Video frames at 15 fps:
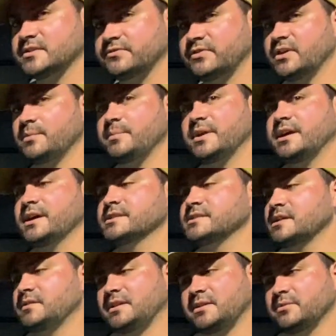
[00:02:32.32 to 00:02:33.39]
from because I
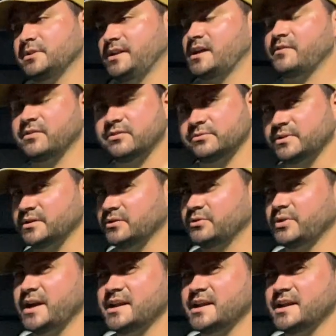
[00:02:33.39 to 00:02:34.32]
didn't really have a great